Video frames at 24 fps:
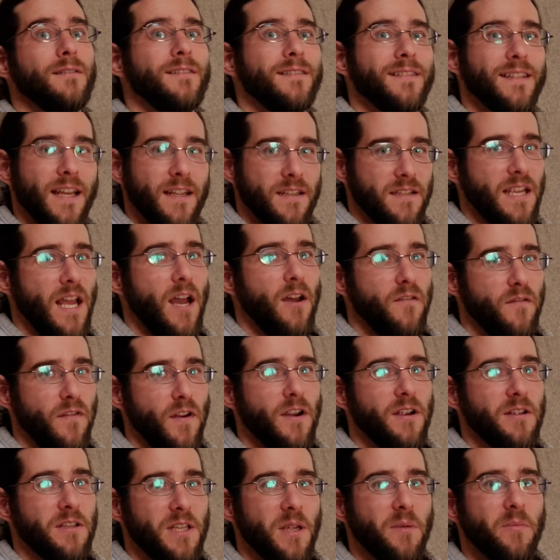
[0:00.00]
They sound
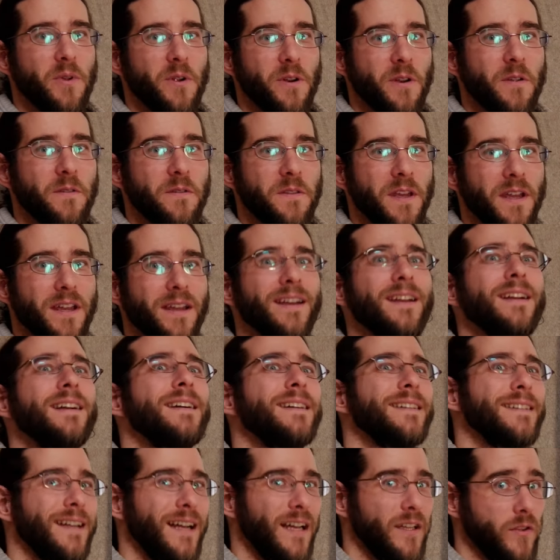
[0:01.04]
very similar, don't they?
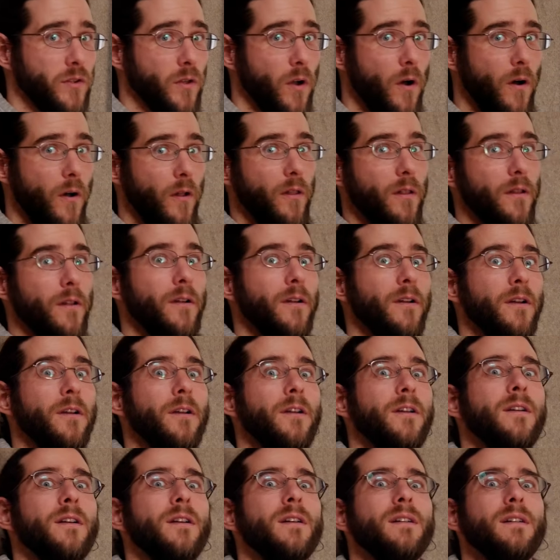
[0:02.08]
A doll,
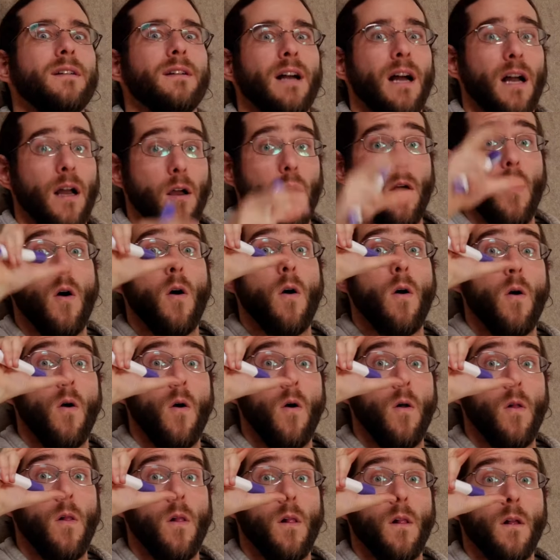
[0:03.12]
a
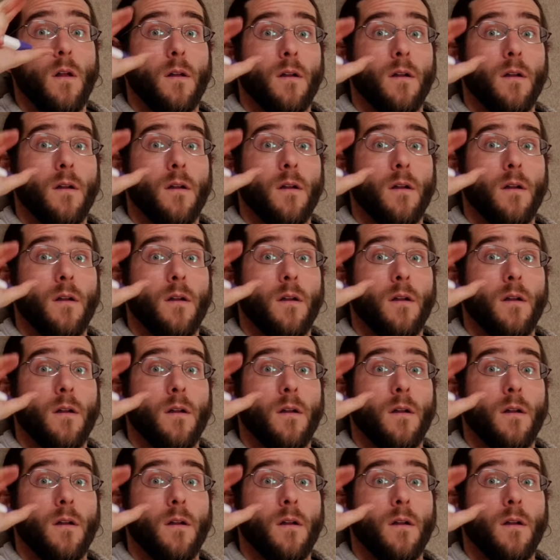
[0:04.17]
goal.